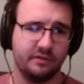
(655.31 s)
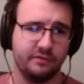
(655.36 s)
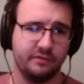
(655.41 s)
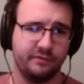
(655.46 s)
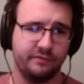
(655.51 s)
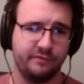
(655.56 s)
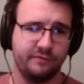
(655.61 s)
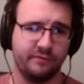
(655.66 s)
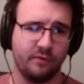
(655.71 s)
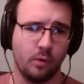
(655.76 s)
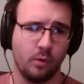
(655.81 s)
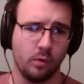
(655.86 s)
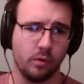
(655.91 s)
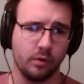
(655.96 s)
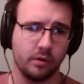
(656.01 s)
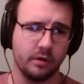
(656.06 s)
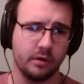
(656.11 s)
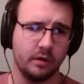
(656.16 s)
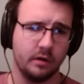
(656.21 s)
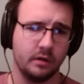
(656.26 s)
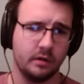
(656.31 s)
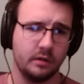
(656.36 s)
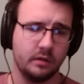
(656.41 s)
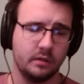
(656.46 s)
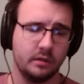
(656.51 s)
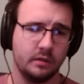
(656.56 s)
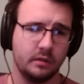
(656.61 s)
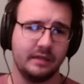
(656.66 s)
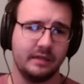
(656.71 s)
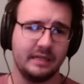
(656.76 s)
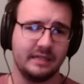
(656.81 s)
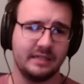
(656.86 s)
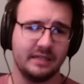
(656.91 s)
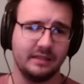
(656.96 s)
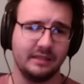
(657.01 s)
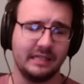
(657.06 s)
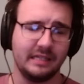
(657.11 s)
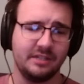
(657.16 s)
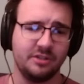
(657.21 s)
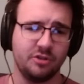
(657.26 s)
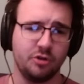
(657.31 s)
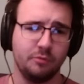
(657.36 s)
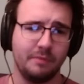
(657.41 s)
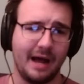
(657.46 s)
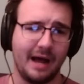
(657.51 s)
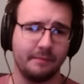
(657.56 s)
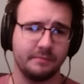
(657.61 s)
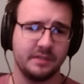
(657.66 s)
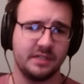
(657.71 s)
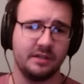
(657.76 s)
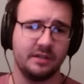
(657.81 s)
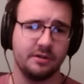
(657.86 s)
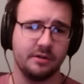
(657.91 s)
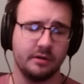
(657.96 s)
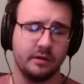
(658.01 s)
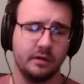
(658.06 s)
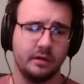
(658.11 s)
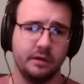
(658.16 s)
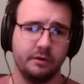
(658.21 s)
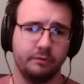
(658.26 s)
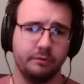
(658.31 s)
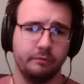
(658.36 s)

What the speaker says: 4 needs at least 2 bombs here,